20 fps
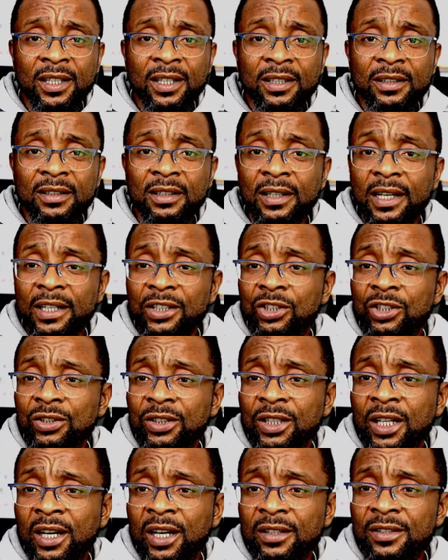The
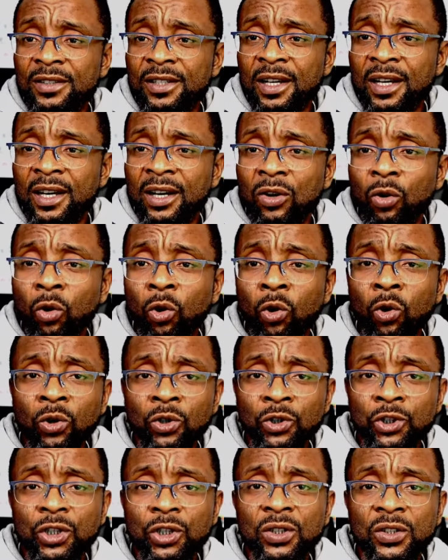Nigeria's
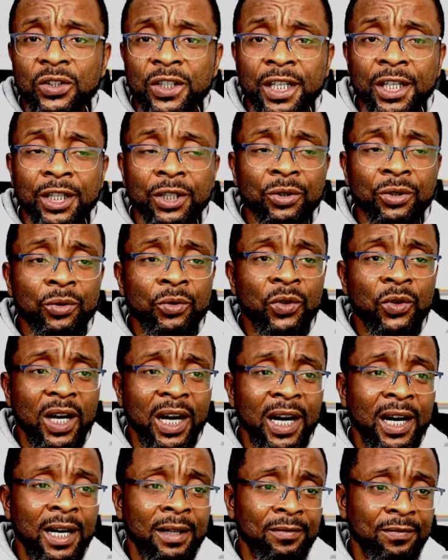old new
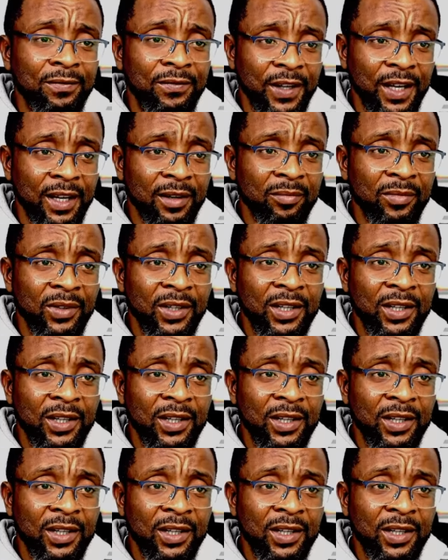anthem.